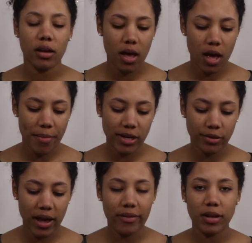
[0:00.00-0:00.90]
I don't
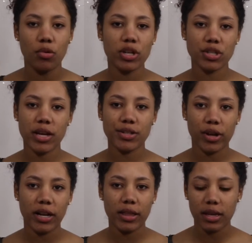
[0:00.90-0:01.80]
have any moisturizer or
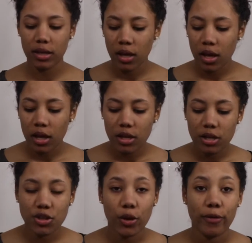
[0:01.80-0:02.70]
anything.
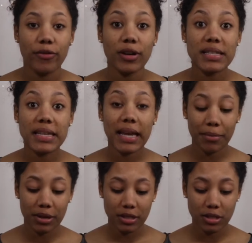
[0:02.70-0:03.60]
So the first thing I'm
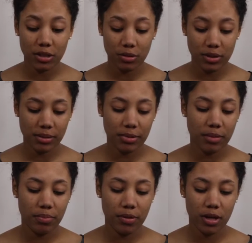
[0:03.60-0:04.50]
gonna do is I'm gonna
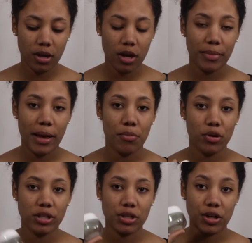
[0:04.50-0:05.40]
put on my
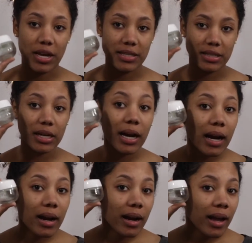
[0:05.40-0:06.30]
moisturizer.
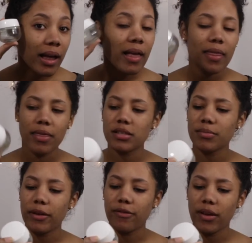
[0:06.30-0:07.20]
This is
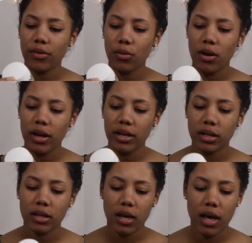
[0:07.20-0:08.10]
my favorite one,
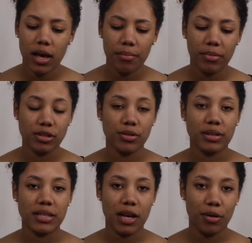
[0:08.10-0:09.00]
as you can
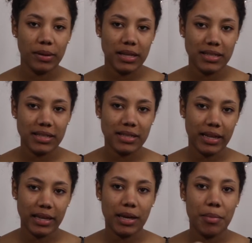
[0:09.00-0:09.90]
tell, because it's
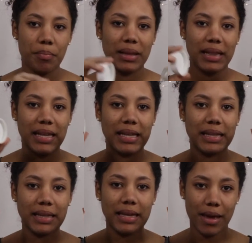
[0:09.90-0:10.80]
like
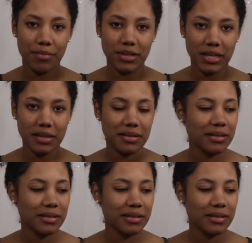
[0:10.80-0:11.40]
completely empty.